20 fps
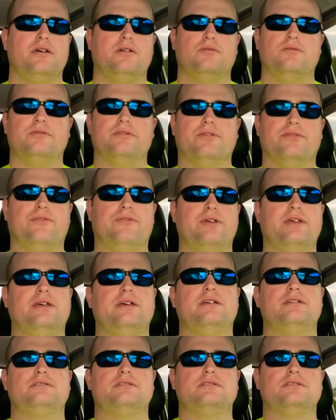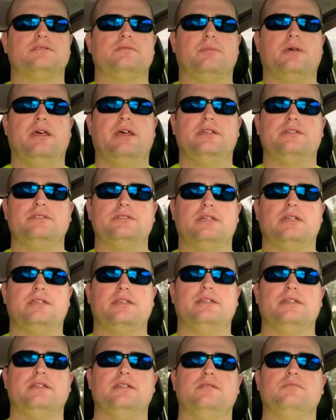with a fence and some edging that
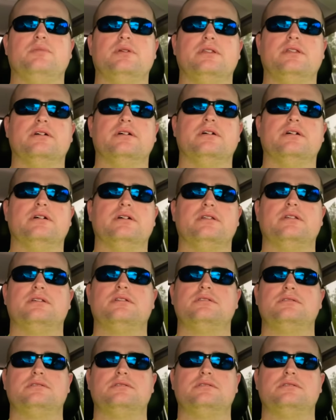needed to be done.